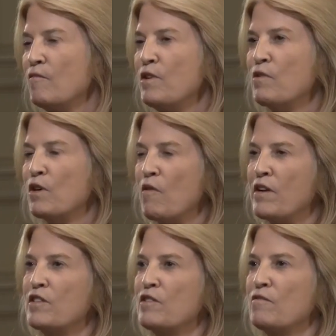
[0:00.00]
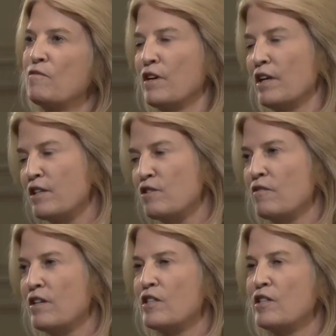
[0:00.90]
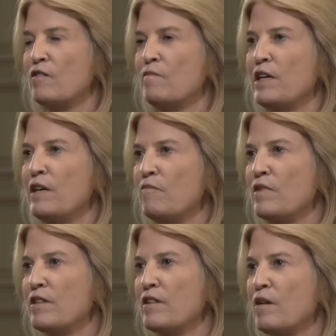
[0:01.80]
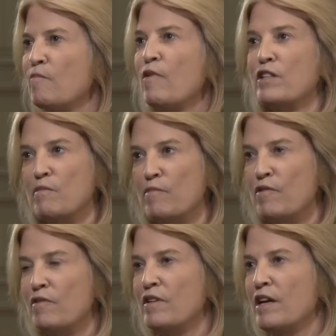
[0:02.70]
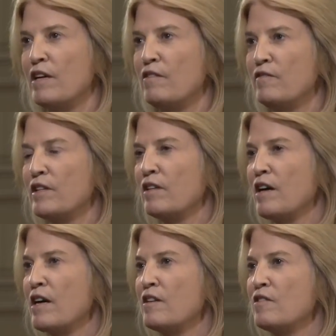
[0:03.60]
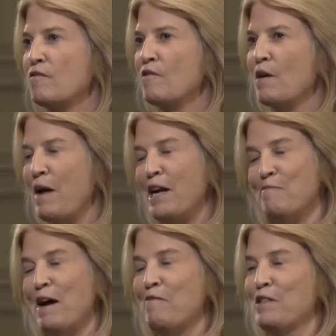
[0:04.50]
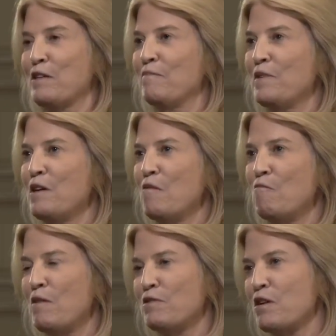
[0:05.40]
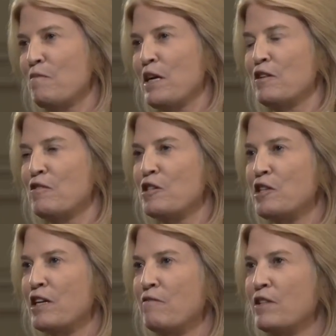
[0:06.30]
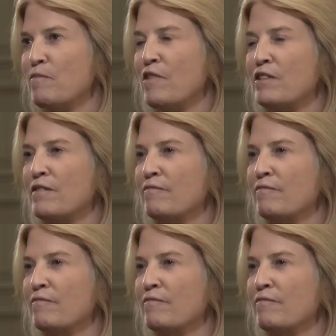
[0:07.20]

You were going to, or at least you had considered meeting with President Putin, and you've declined to. Had you met with him, what was going to be on your agenda with the president?